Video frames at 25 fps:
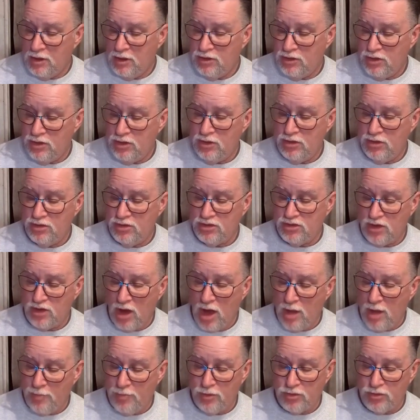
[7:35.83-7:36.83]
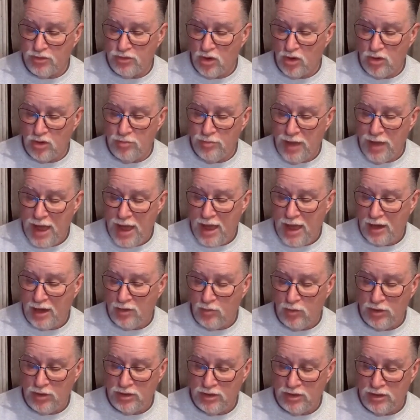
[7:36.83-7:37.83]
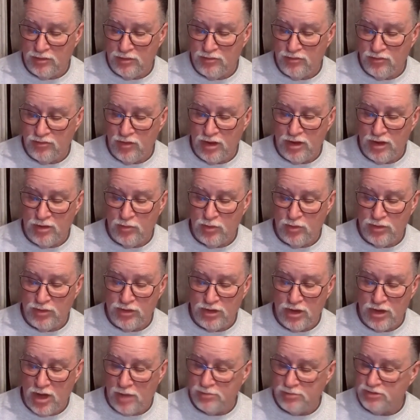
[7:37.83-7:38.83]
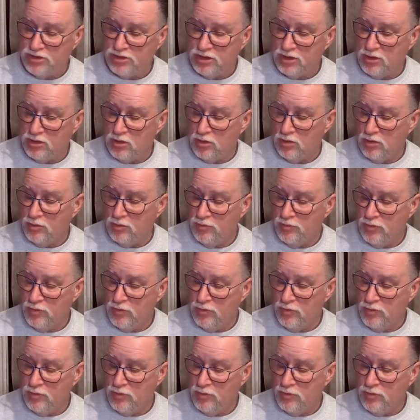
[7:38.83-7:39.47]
Do you stop or turn back when confronted with an obstacle